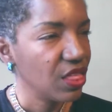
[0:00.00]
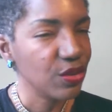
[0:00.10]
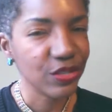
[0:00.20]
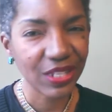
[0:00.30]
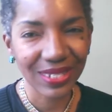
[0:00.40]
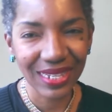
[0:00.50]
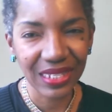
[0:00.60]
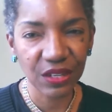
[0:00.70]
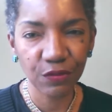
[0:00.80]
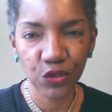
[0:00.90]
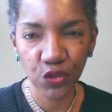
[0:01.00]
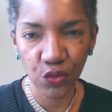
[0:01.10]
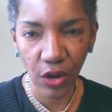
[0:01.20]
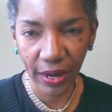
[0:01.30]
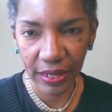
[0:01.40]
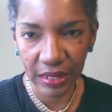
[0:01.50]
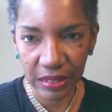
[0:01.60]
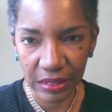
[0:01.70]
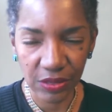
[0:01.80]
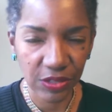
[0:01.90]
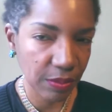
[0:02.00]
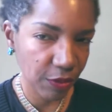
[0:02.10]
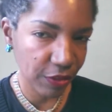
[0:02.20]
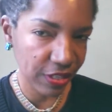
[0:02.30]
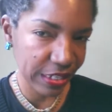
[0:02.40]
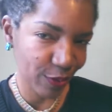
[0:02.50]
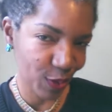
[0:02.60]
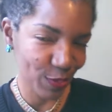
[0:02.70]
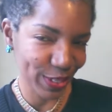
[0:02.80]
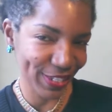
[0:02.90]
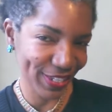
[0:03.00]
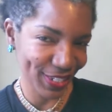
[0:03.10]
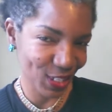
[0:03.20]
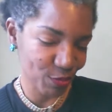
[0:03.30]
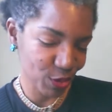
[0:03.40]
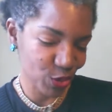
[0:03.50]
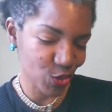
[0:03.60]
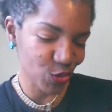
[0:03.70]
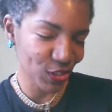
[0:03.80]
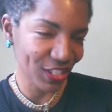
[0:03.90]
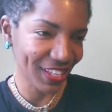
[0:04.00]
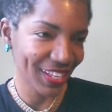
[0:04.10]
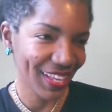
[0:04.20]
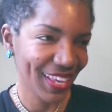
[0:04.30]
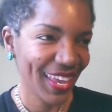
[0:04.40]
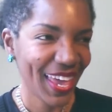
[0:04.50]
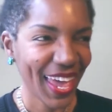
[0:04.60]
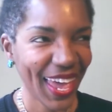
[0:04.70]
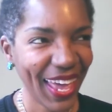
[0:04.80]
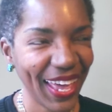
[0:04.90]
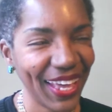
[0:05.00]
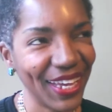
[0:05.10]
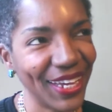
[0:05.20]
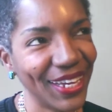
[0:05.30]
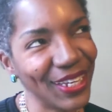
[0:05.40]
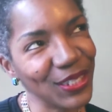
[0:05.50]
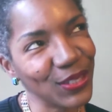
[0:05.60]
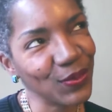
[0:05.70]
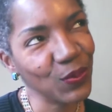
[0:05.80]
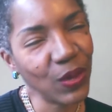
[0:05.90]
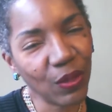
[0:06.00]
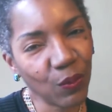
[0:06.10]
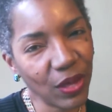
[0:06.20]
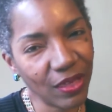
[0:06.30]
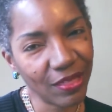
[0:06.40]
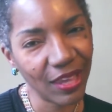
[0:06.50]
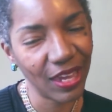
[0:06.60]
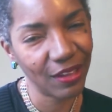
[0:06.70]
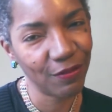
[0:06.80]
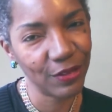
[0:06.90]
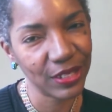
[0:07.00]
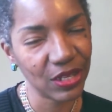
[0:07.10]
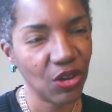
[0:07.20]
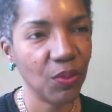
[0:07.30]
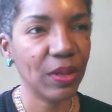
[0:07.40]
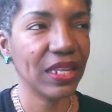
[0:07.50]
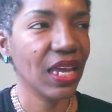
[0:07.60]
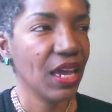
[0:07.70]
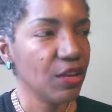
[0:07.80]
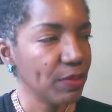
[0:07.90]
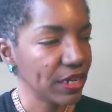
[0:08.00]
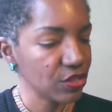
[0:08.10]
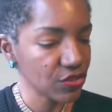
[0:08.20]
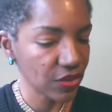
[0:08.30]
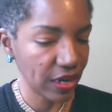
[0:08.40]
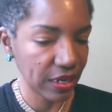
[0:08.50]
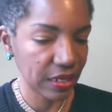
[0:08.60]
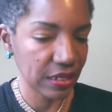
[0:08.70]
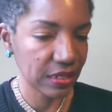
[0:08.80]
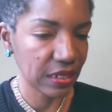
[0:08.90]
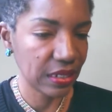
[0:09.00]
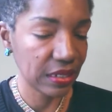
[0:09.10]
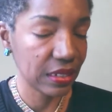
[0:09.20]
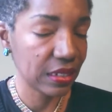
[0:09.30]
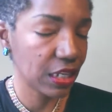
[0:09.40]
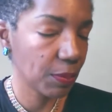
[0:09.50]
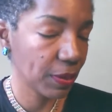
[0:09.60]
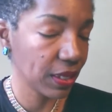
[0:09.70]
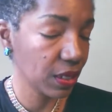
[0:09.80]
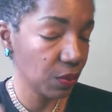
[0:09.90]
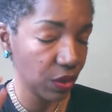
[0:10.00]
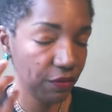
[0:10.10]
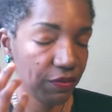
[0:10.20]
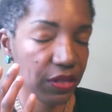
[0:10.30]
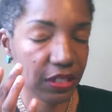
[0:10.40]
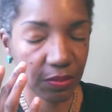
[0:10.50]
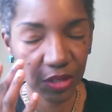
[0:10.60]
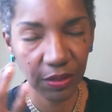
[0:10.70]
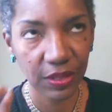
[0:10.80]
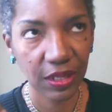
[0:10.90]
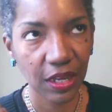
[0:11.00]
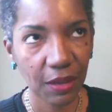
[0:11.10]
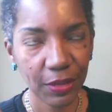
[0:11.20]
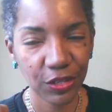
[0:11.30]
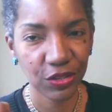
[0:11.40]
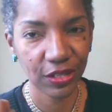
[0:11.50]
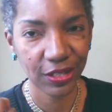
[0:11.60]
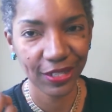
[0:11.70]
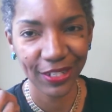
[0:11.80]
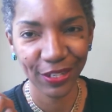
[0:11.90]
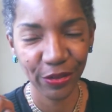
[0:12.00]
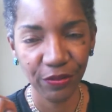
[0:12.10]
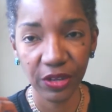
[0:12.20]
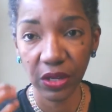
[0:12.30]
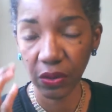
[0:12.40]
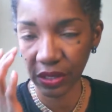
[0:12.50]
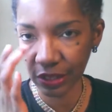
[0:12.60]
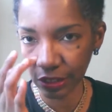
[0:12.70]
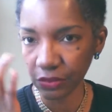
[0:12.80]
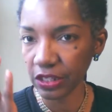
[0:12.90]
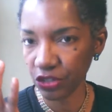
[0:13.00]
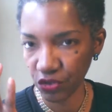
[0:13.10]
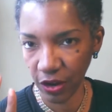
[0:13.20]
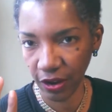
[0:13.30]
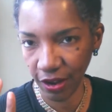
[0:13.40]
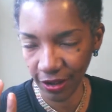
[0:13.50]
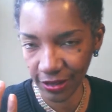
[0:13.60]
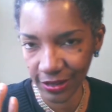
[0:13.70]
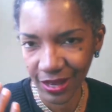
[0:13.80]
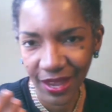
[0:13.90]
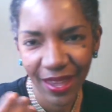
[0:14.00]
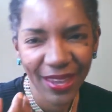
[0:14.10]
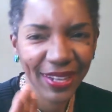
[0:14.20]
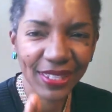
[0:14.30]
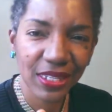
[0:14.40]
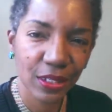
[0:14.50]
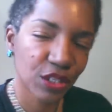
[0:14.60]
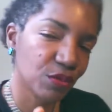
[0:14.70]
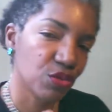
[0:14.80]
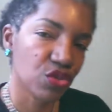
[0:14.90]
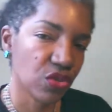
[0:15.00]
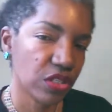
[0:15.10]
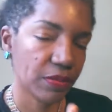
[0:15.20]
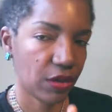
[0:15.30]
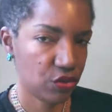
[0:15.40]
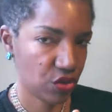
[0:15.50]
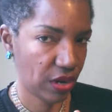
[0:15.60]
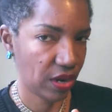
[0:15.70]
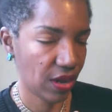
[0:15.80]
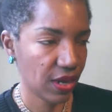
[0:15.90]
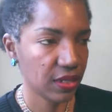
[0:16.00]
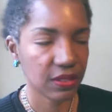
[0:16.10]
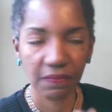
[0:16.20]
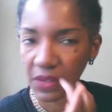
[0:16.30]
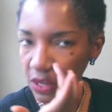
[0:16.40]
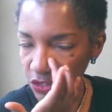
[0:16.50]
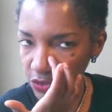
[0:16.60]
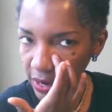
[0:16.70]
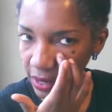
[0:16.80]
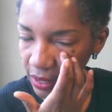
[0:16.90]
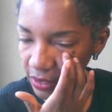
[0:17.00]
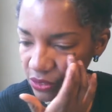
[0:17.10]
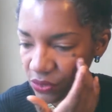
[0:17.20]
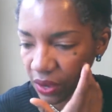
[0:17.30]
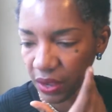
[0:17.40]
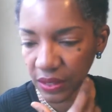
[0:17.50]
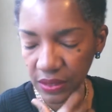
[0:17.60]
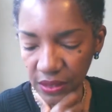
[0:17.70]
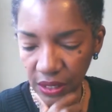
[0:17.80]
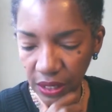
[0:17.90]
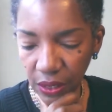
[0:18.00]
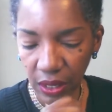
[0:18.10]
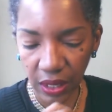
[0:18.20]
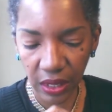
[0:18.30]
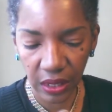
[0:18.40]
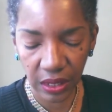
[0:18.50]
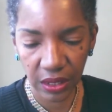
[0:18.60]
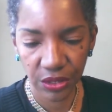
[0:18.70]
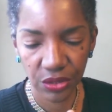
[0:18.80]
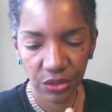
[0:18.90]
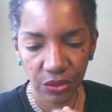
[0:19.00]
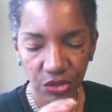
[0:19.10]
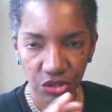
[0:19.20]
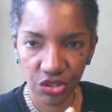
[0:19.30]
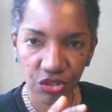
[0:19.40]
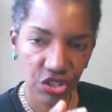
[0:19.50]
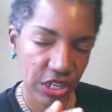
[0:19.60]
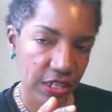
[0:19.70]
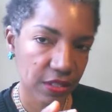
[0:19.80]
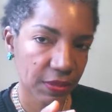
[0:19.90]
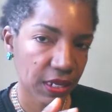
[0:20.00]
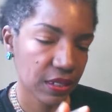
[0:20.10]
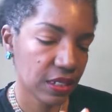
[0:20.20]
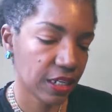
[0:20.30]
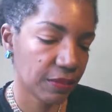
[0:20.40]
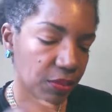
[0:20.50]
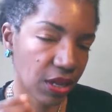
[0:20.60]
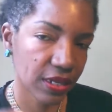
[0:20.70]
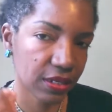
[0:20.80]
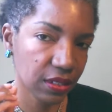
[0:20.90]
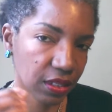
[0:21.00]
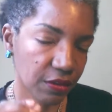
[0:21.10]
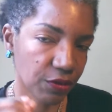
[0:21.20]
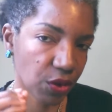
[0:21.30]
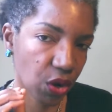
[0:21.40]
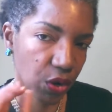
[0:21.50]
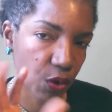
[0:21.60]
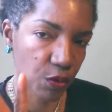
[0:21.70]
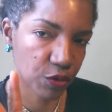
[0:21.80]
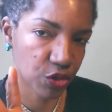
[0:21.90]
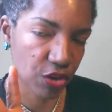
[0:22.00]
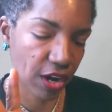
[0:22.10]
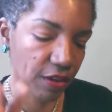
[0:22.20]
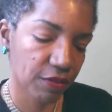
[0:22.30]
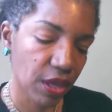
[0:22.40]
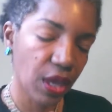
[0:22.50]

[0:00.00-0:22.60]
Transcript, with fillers: there's a sense of dryness. So some of the stuff I'm mixing in spiritual and with with like physical but by dryness it typically one of the symptoms i think i mentioned this in another video is literally dry eyes i see these commercials about dry eyes dry eyes you guys in traditional chinese medicine implies a liver on overdrive